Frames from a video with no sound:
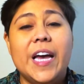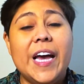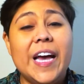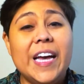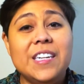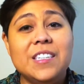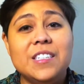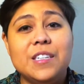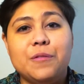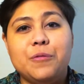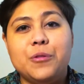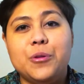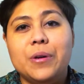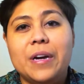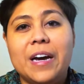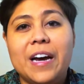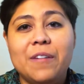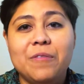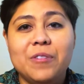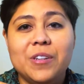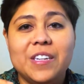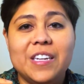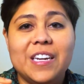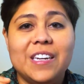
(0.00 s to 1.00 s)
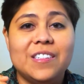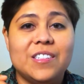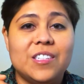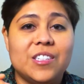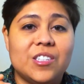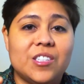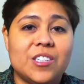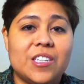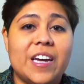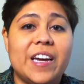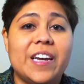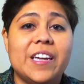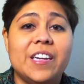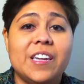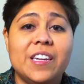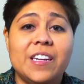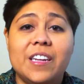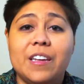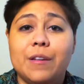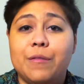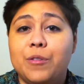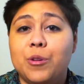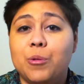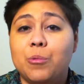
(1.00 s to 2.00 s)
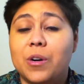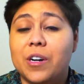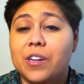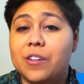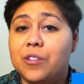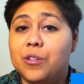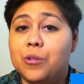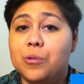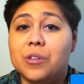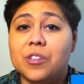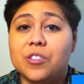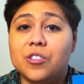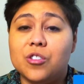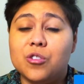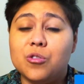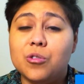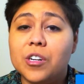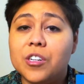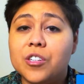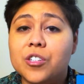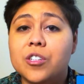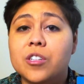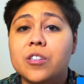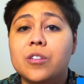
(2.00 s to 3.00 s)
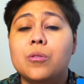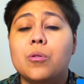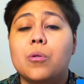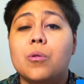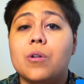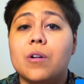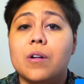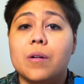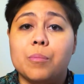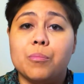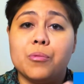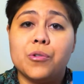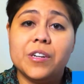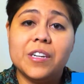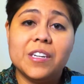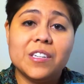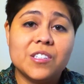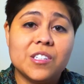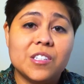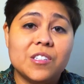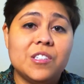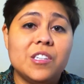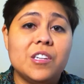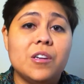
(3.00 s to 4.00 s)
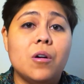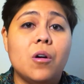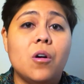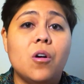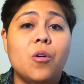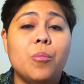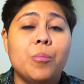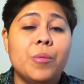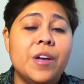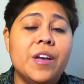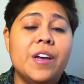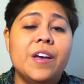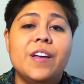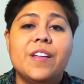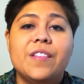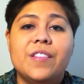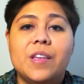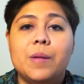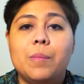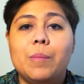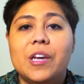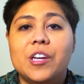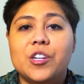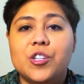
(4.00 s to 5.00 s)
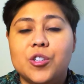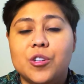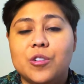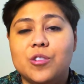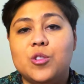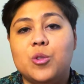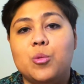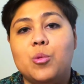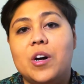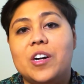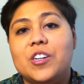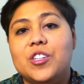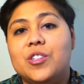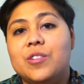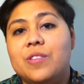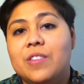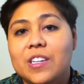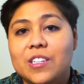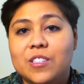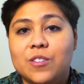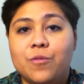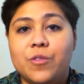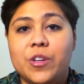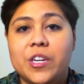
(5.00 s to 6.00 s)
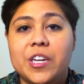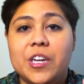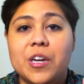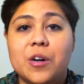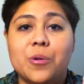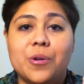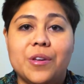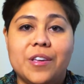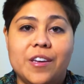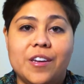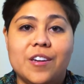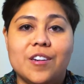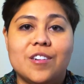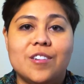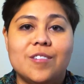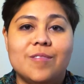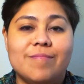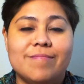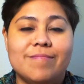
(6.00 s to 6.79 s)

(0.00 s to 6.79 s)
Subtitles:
And if you haven't yet decided if you want new construction or a pre-existing home, then make sure to watch this video here.